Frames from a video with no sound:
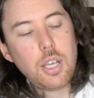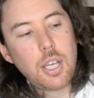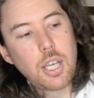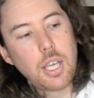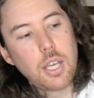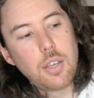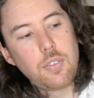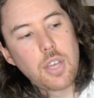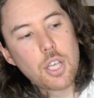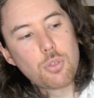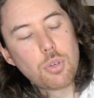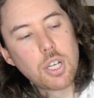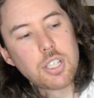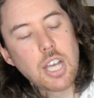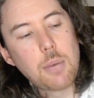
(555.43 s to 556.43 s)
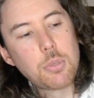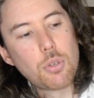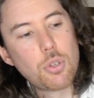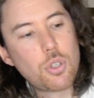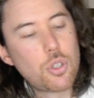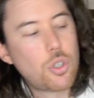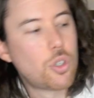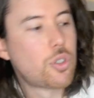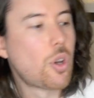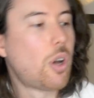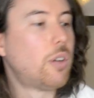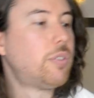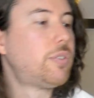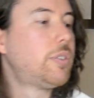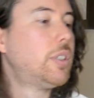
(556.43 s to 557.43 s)
here, the S-ring adapter, is just
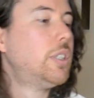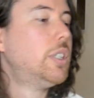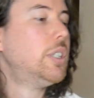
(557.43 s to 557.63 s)
off